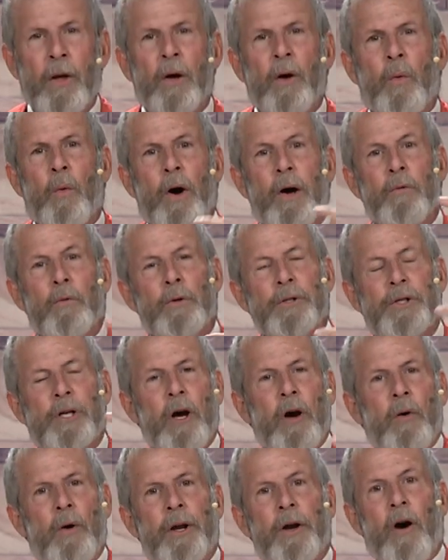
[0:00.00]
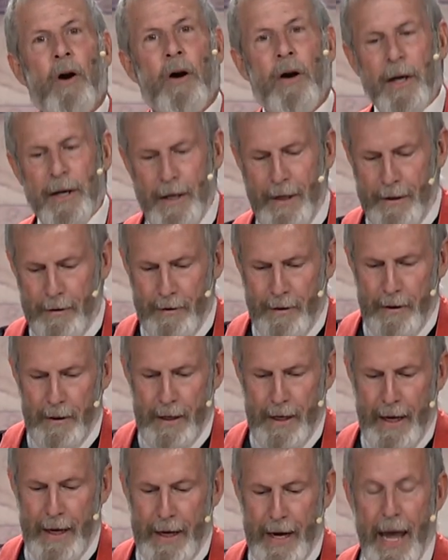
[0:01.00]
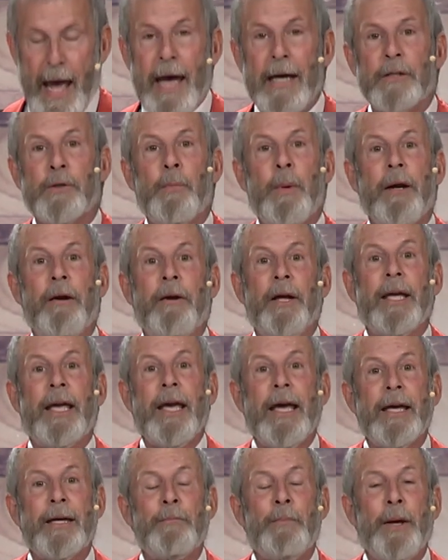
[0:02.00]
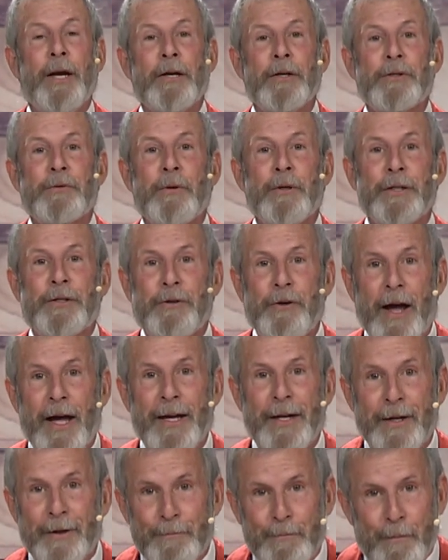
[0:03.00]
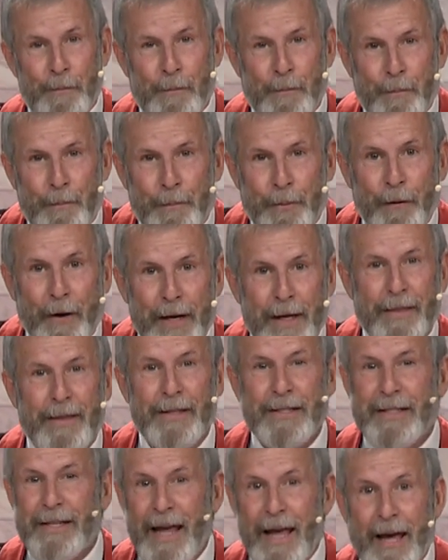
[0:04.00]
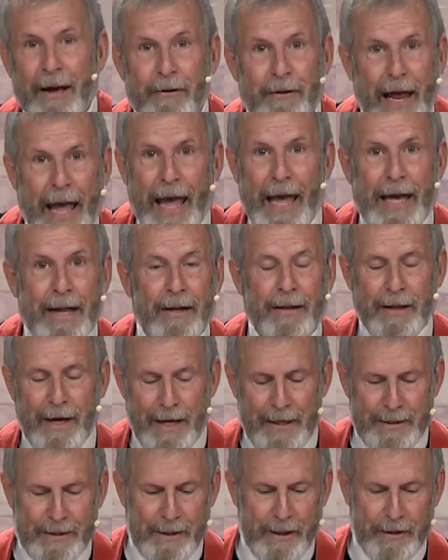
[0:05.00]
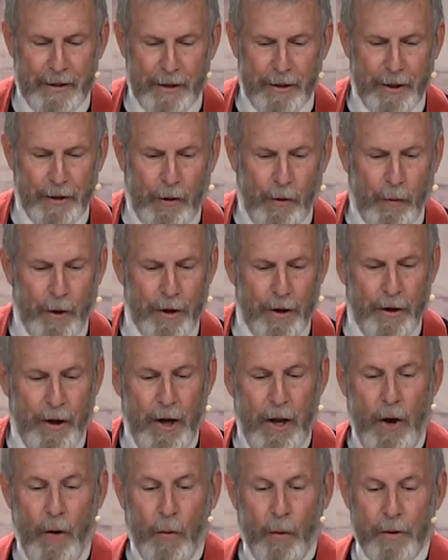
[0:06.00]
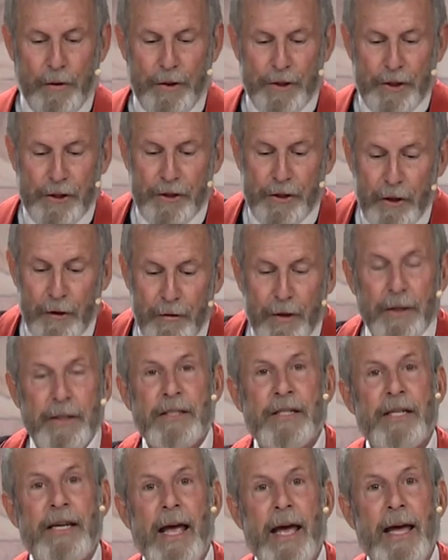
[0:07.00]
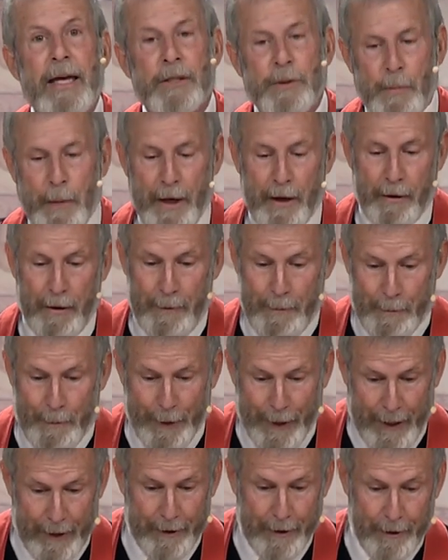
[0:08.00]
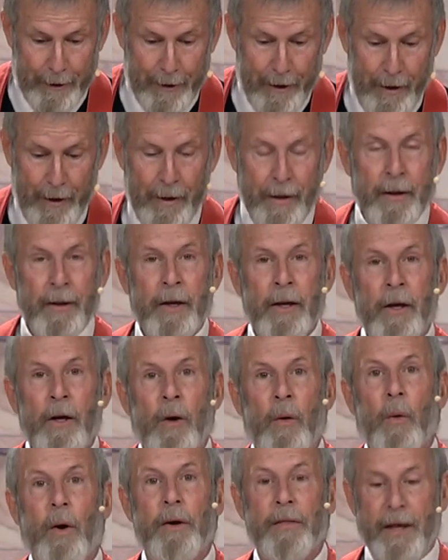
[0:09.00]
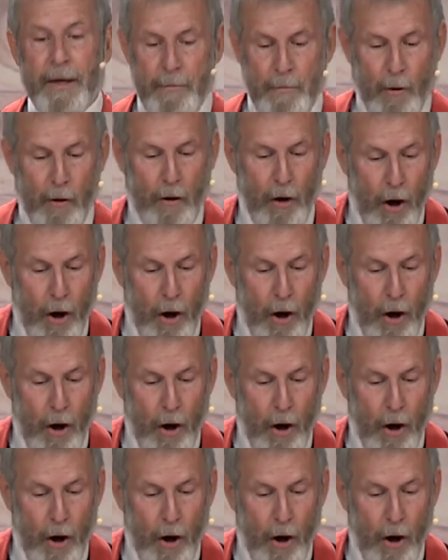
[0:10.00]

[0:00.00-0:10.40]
what was going on at Asbury? Again, because we're trying to break this down, analyze it. Look, were the students at Asbury better? Were they more